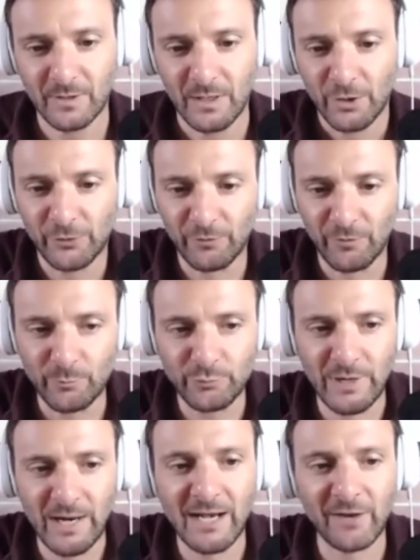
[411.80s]
So the
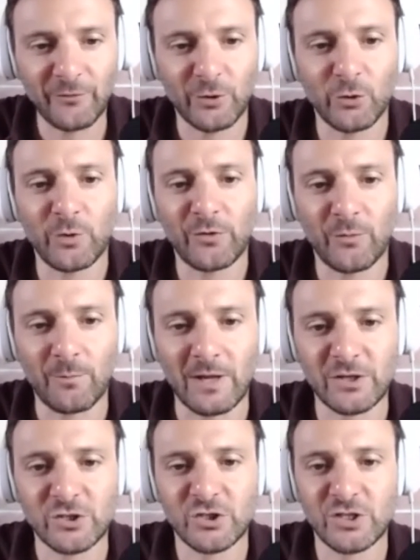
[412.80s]
brain, as you know, is a
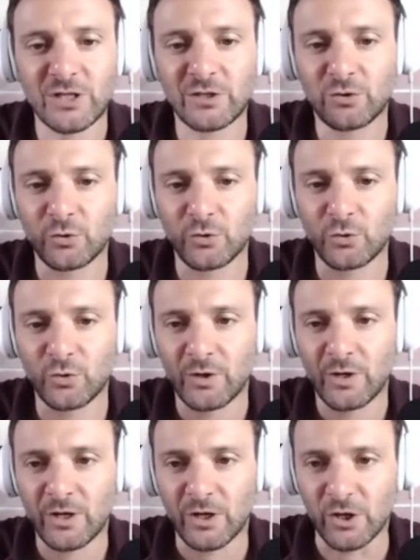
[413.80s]
machine to
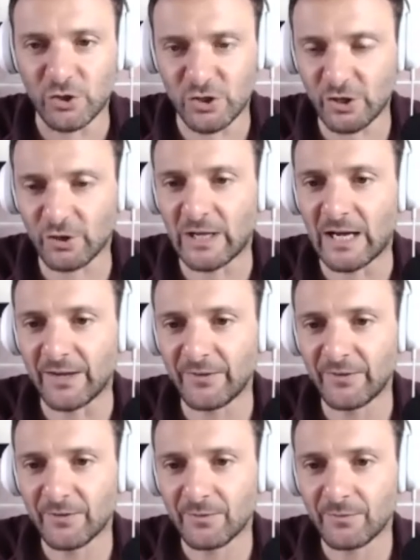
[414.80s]

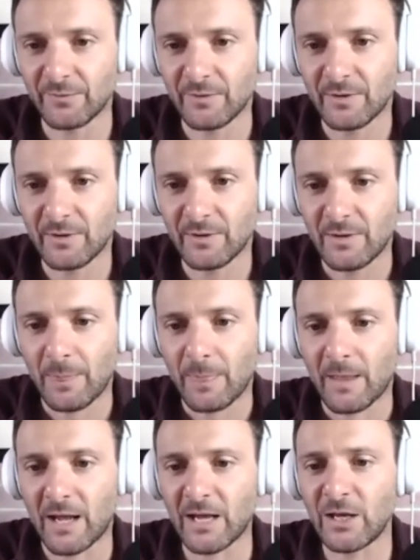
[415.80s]
generalize
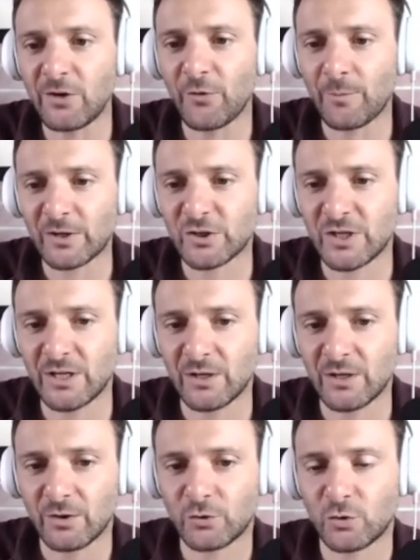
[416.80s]
and is a
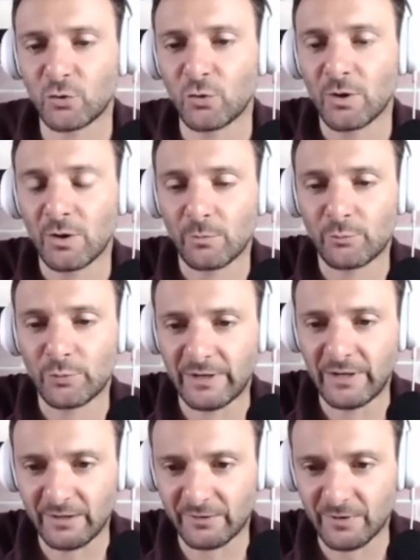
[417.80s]
machine to
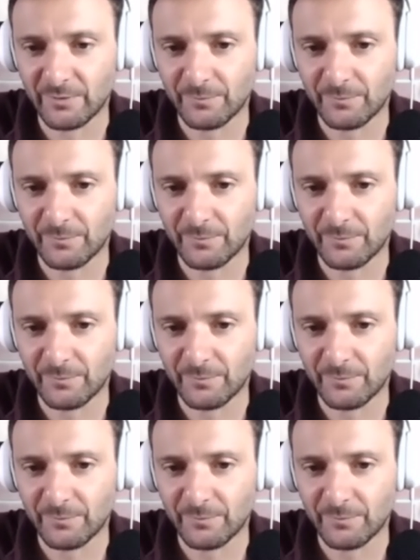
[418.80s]
predict.